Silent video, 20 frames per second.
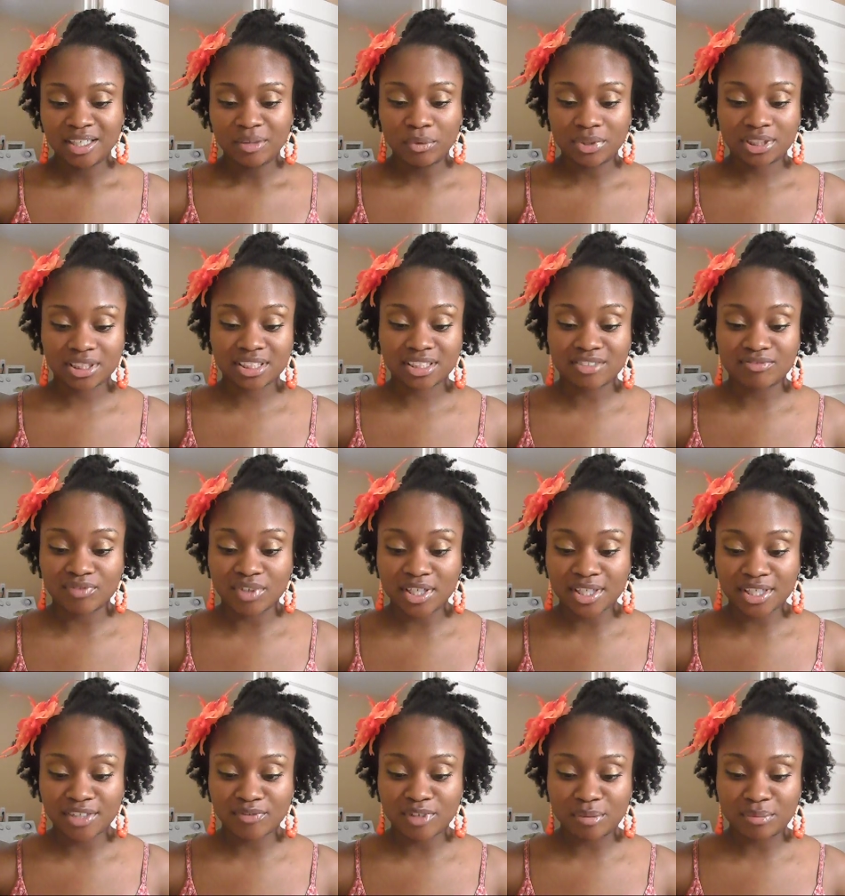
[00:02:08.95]
which is
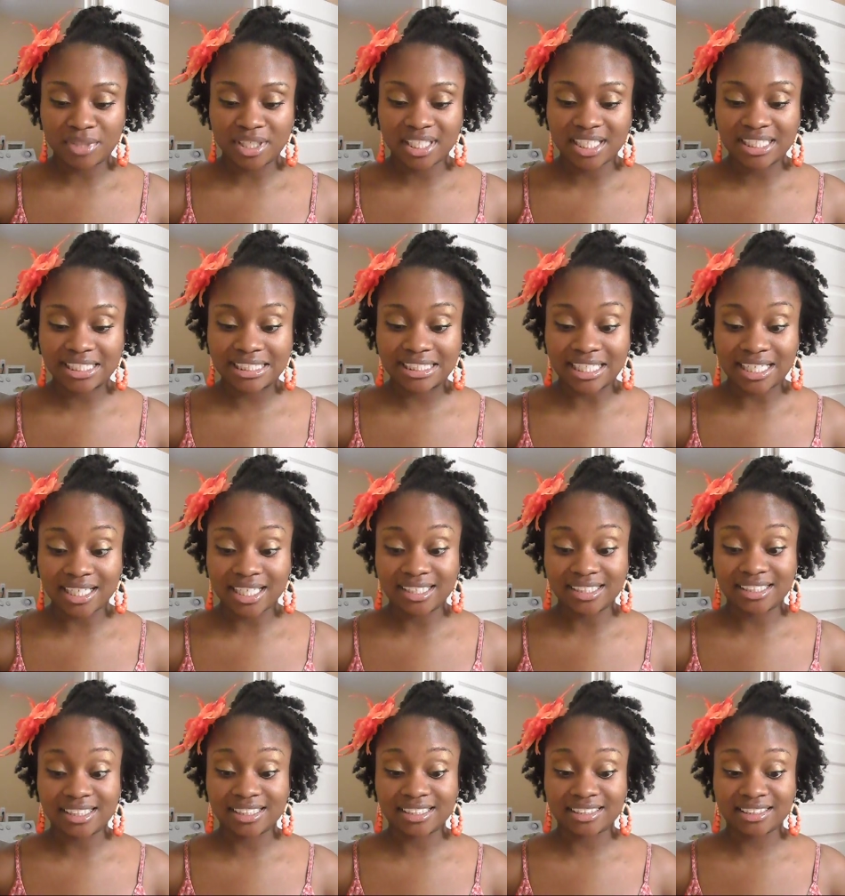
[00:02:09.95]
converted from the
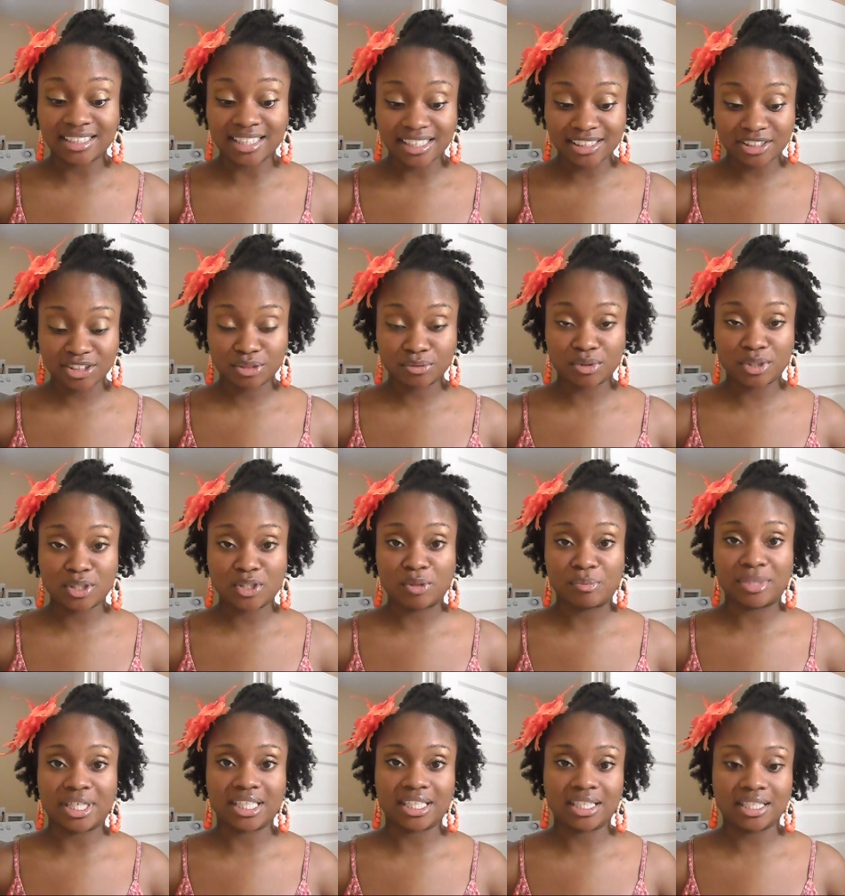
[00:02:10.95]
enzyme
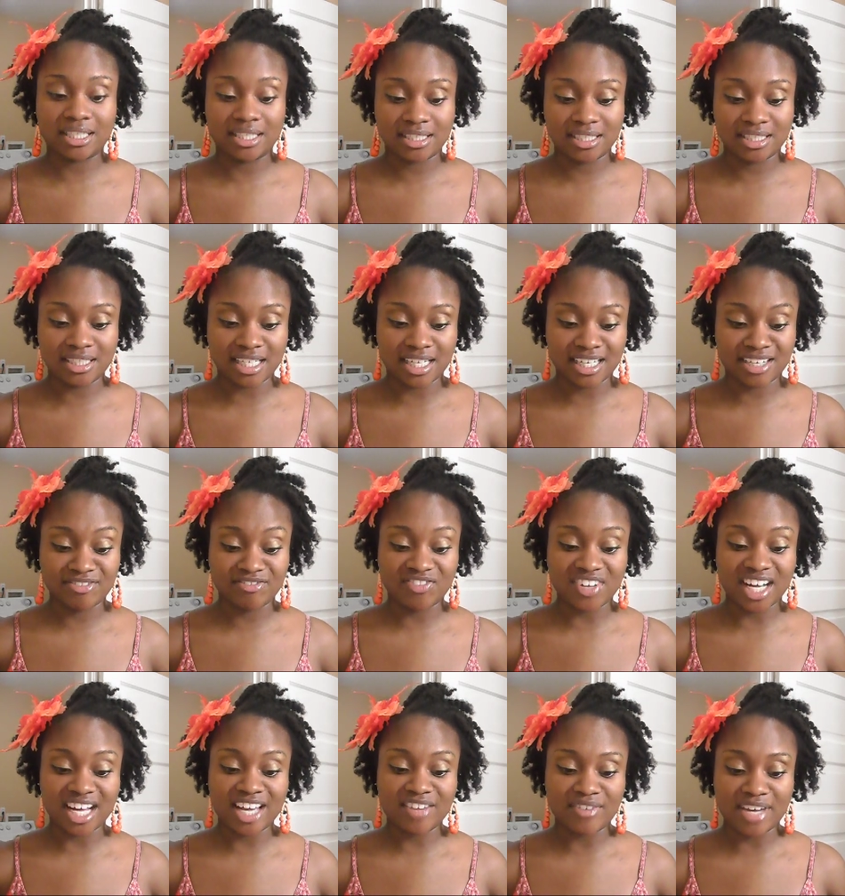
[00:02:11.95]
testosterone by the enzyme
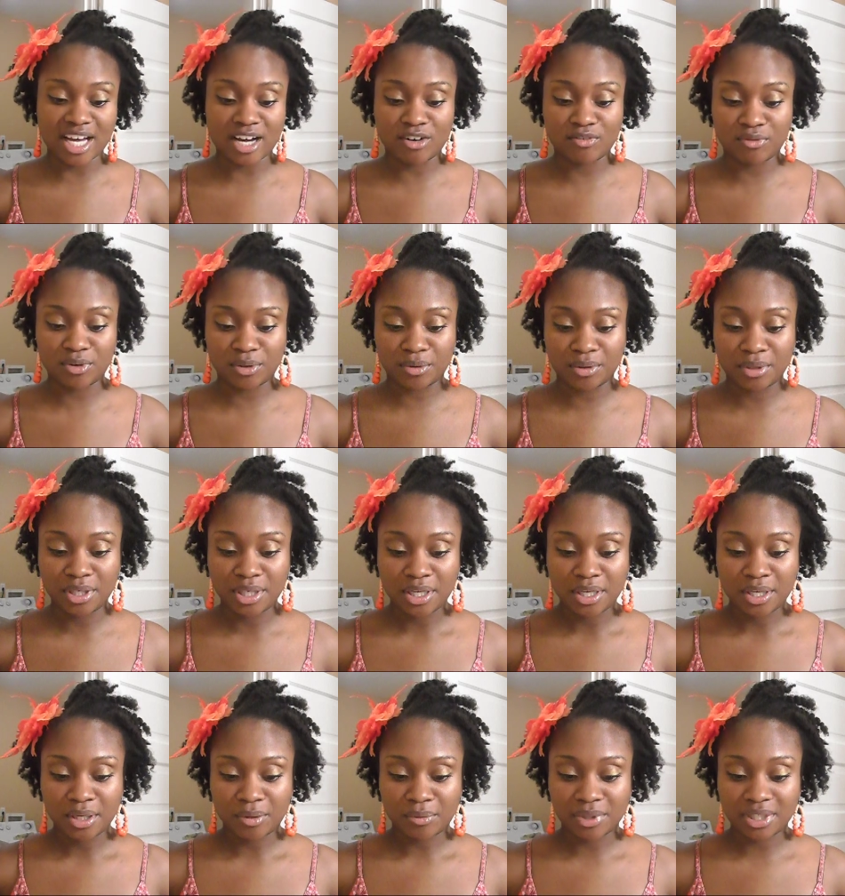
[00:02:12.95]
5-alpha
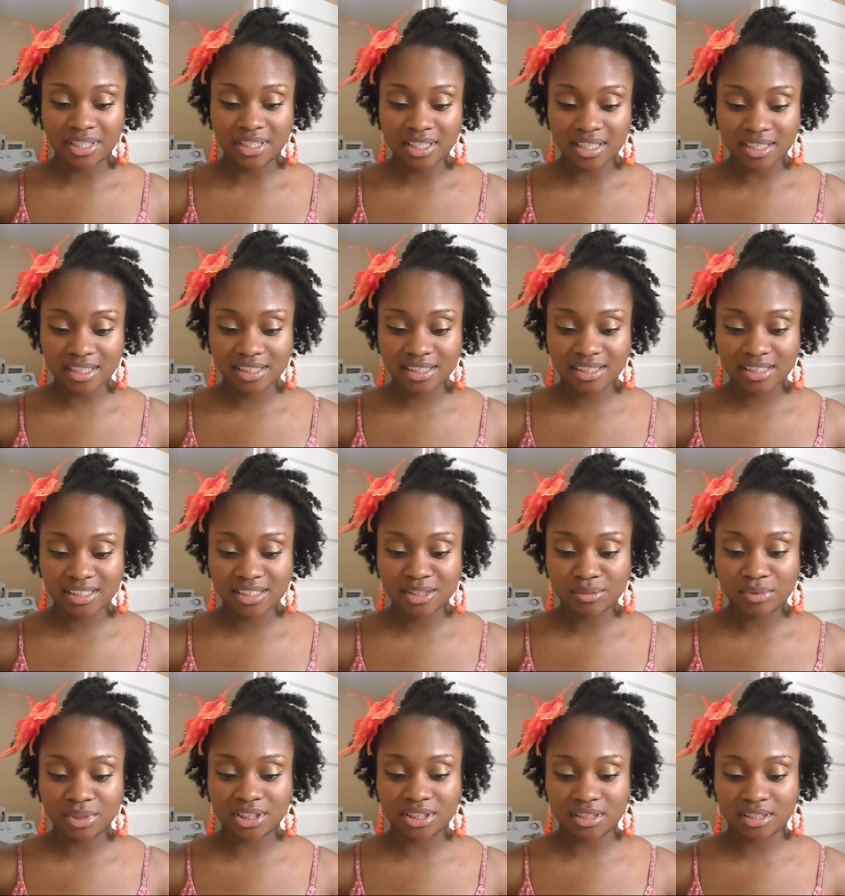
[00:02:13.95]

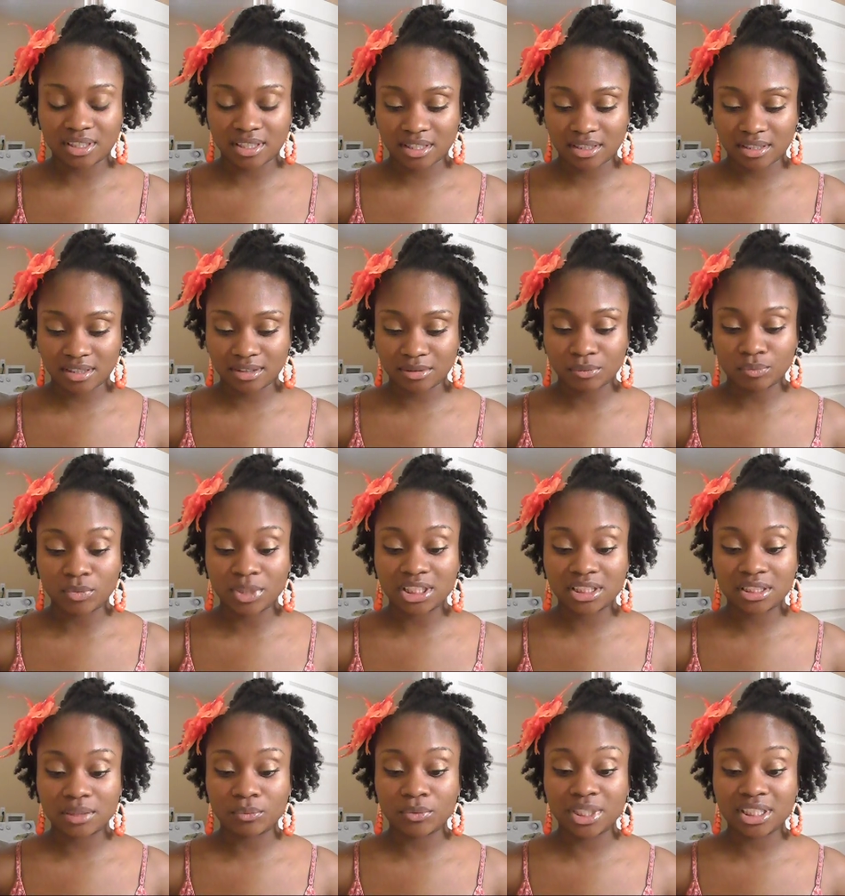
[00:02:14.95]
reductase, which occur,
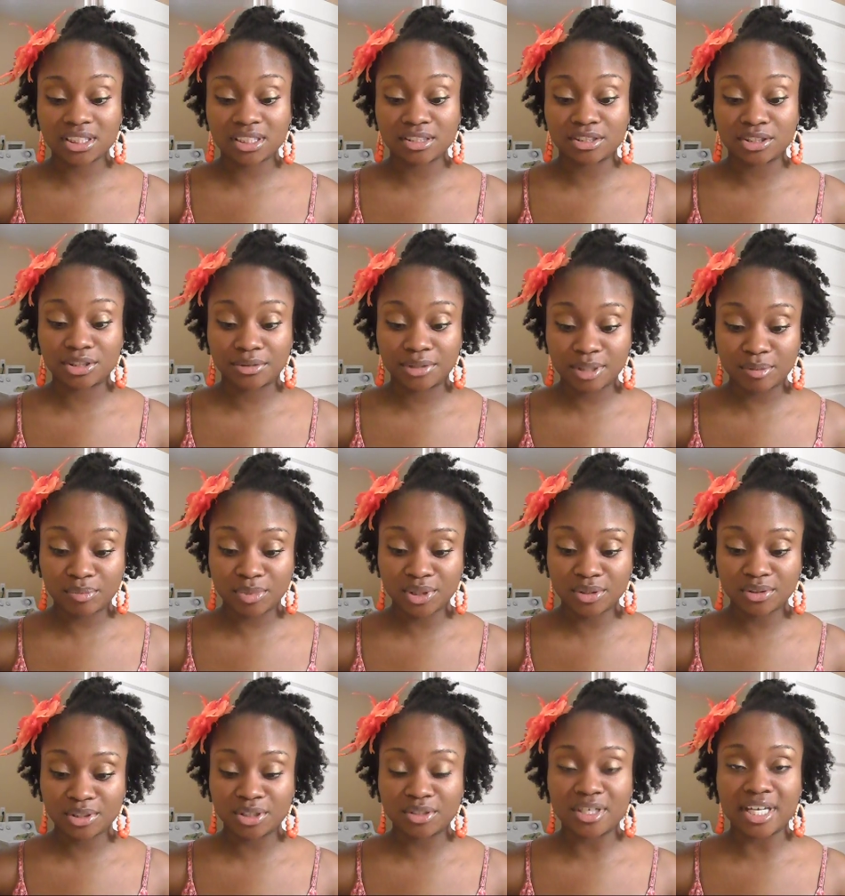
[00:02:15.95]
which, which
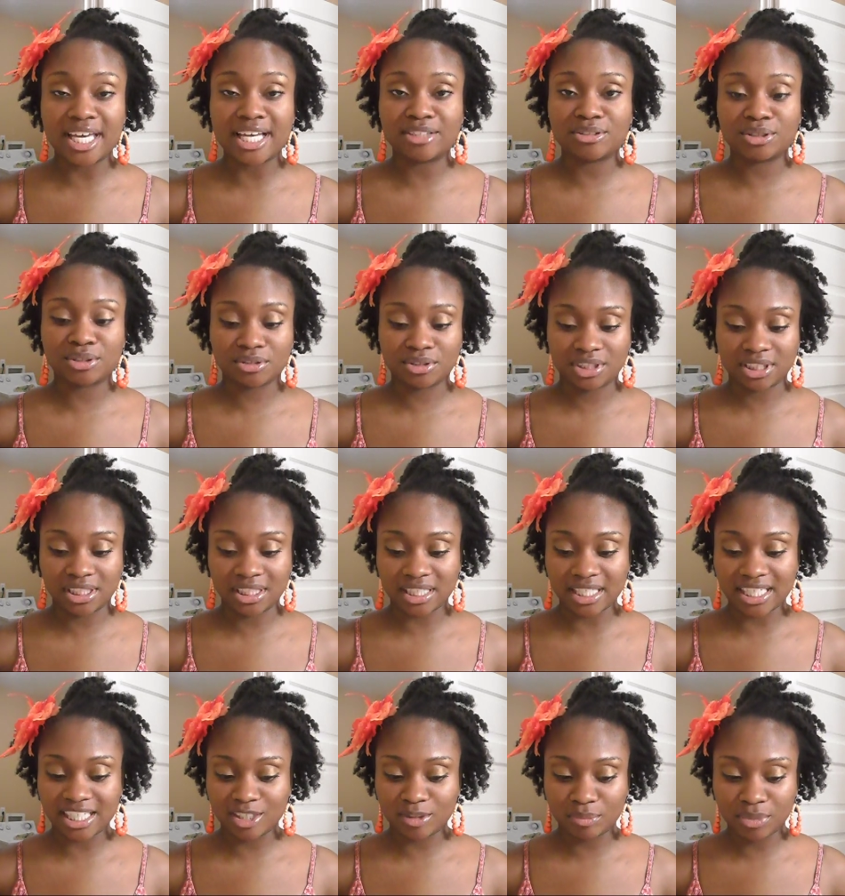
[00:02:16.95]
contributes to androgenic
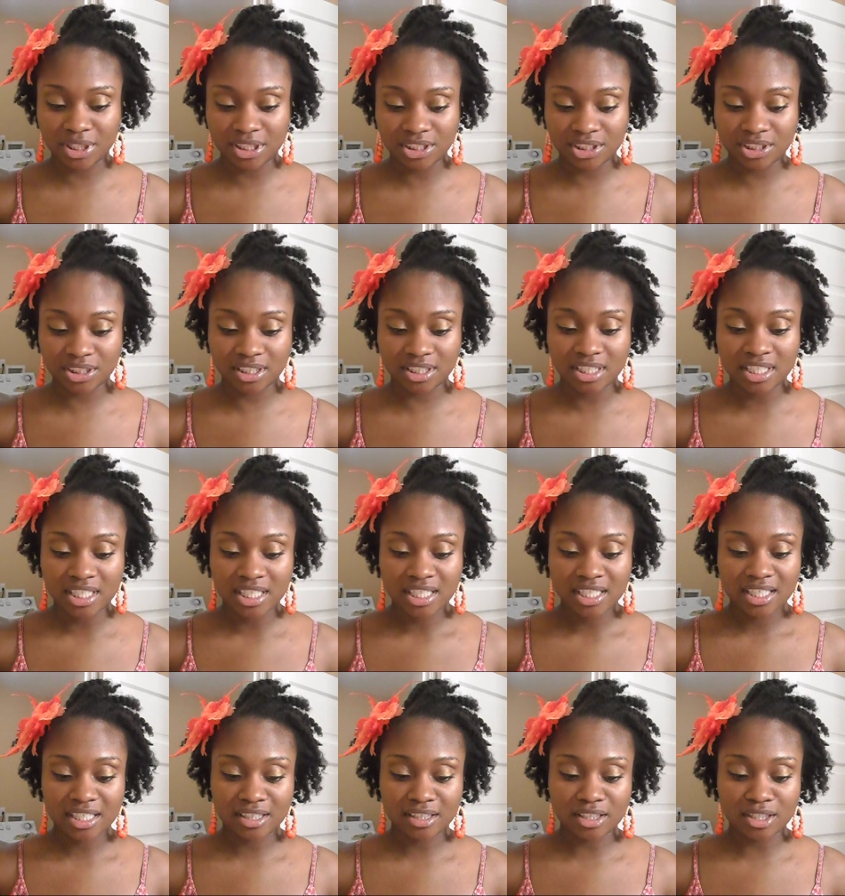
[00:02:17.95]
alopecia
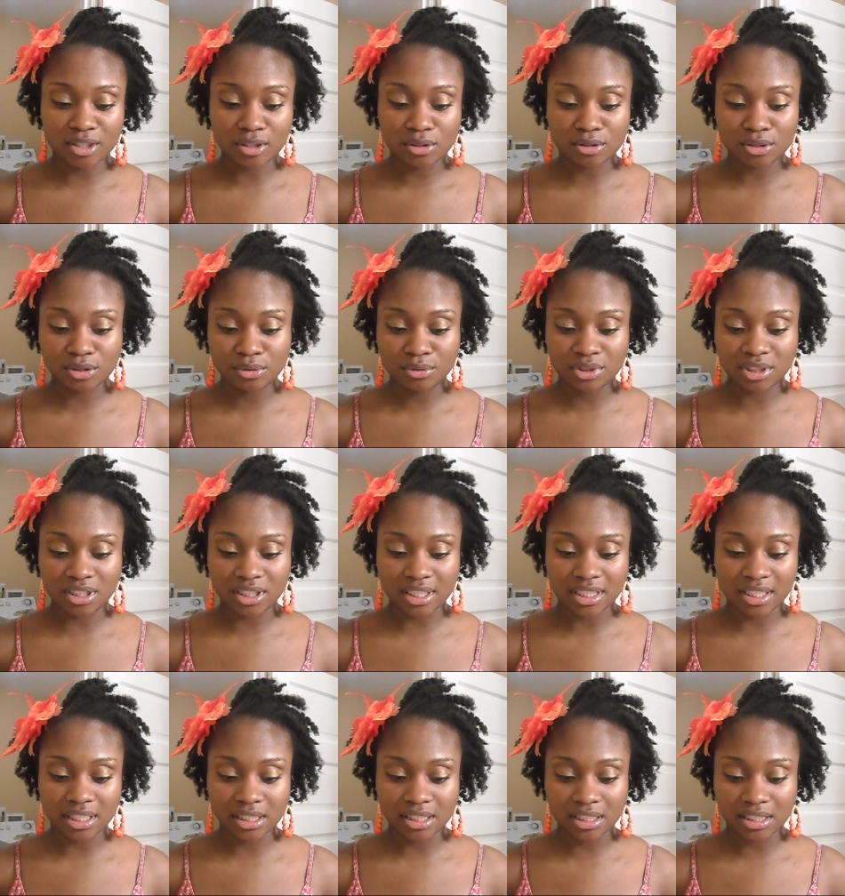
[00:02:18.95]
in those who
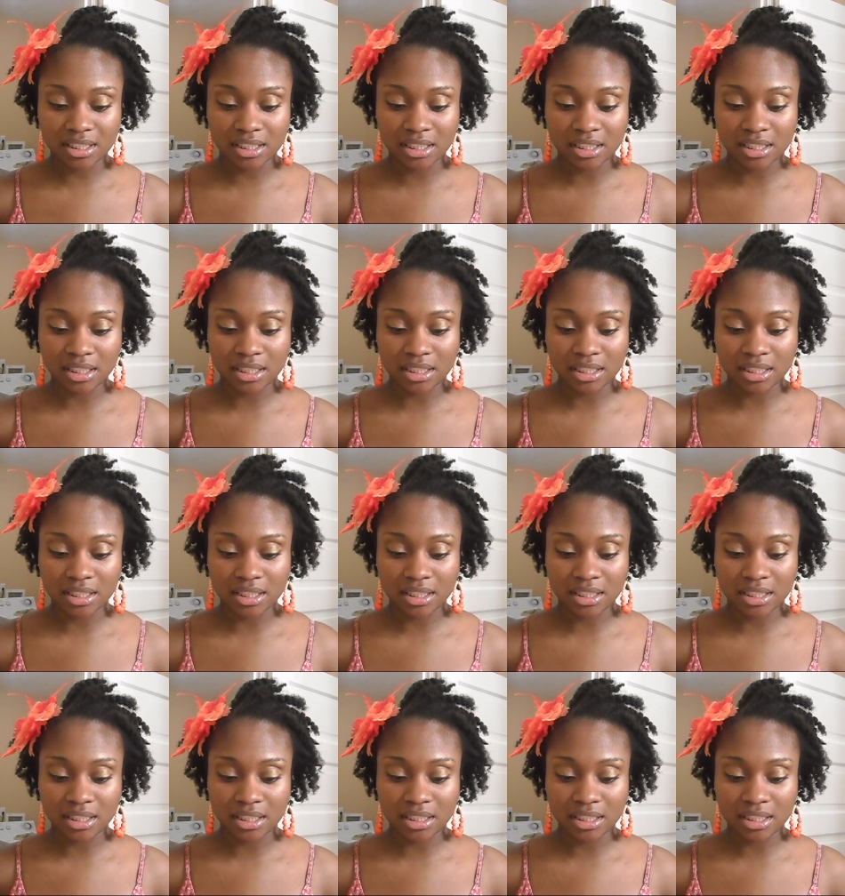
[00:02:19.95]
genetically